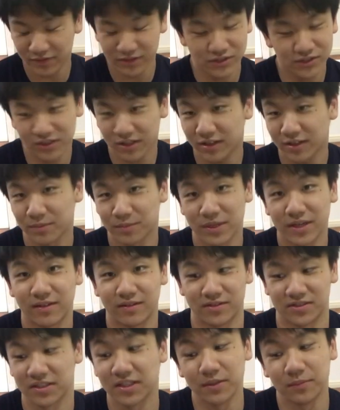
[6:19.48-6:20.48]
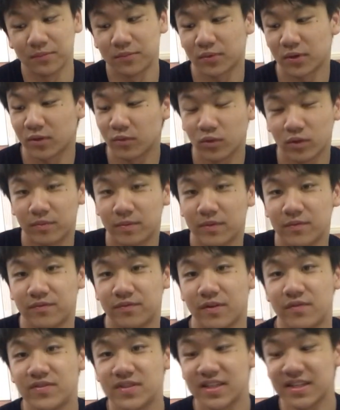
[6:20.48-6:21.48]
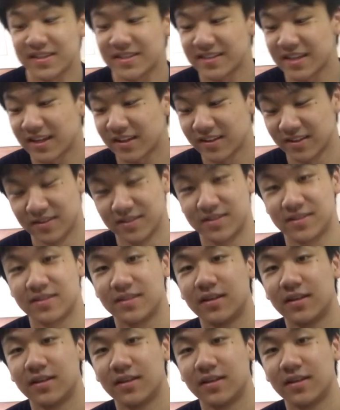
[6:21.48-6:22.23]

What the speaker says: I just got an PL skip, probably would have been 15 seconds. The